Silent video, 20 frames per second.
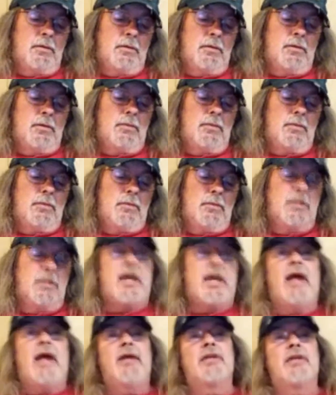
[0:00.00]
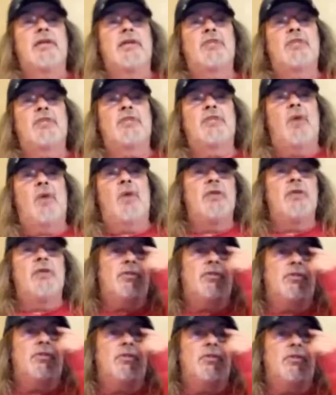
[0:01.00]
But Dagenham, that's what most of those
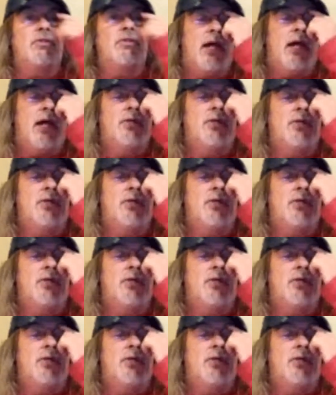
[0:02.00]
guys do.